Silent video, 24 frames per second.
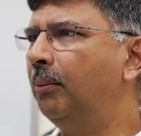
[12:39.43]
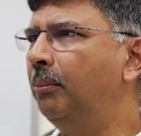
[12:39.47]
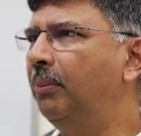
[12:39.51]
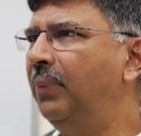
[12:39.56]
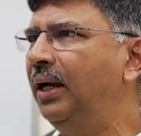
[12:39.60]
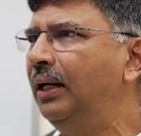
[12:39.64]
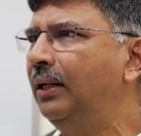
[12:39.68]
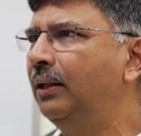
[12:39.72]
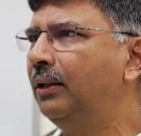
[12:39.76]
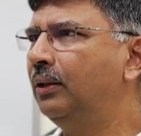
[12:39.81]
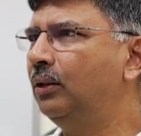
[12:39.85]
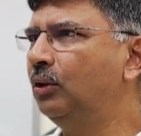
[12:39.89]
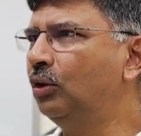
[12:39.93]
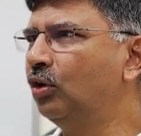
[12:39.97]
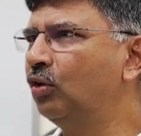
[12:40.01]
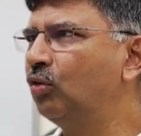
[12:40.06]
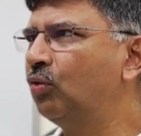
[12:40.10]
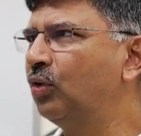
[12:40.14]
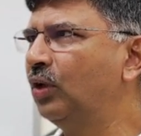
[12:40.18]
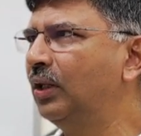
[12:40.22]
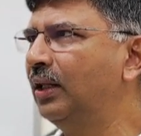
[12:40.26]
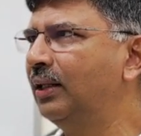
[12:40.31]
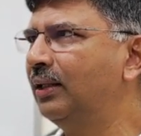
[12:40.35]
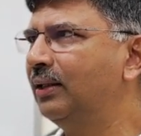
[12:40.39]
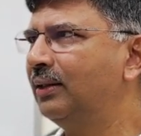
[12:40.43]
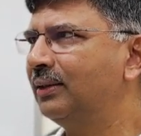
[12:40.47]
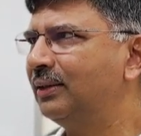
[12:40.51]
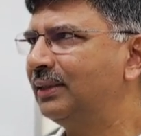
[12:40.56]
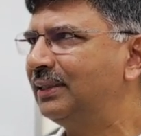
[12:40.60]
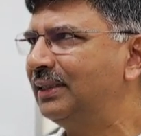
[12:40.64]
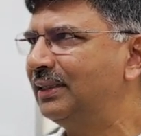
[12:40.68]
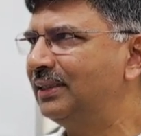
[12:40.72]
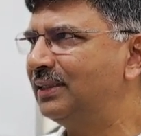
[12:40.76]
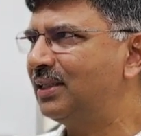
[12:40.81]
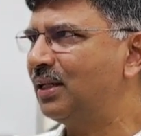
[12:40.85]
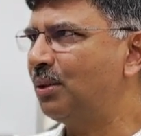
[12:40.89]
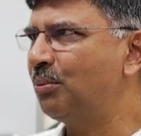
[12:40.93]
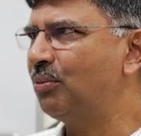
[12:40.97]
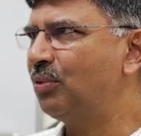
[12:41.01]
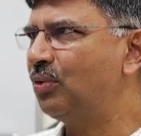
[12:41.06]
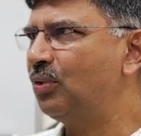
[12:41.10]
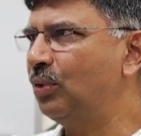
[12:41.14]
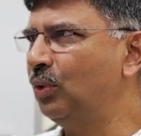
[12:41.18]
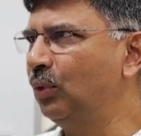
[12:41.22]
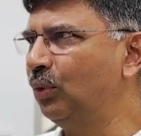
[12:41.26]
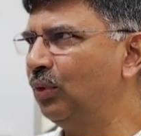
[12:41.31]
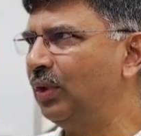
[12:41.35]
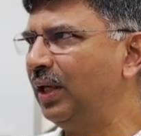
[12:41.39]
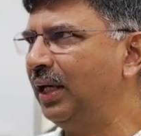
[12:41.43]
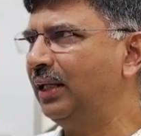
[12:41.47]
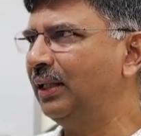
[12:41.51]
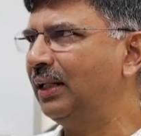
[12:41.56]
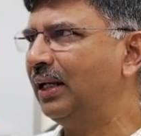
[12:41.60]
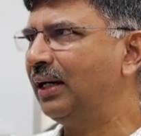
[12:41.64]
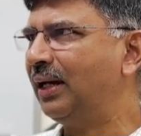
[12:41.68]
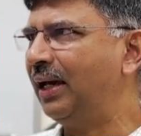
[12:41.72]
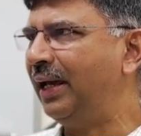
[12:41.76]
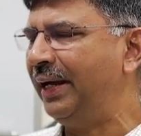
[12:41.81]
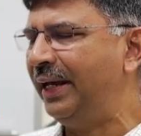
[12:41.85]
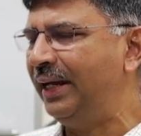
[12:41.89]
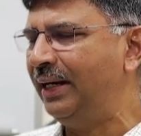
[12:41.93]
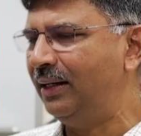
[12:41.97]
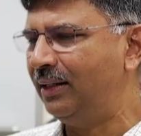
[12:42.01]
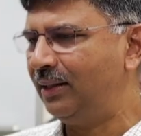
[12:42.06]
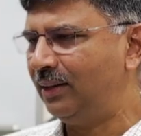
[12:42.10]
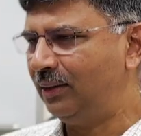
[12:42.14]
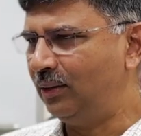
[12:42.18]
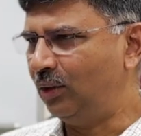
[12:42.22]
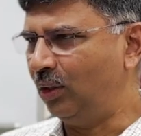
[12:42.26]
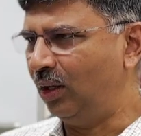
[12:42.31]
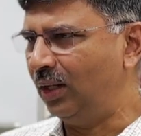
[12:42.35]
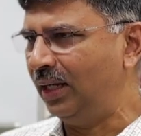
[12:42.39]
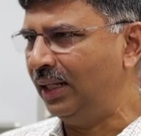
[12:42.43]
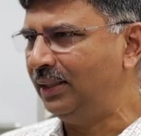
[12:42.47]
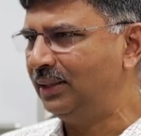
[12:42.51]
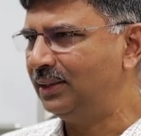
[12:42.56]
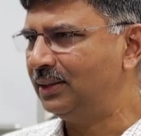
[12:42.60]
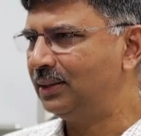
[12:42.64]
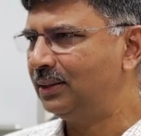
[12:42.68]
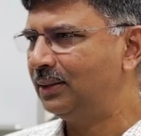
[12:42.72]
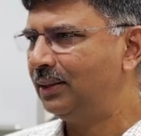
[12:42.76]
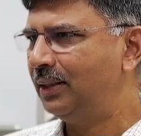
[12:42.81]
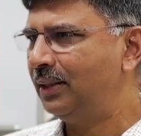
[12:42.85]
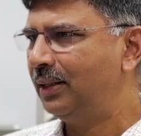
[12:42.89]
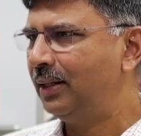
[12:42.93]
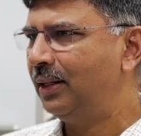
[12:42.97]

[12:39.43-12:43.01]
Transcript: build useful systems using the current knowledge.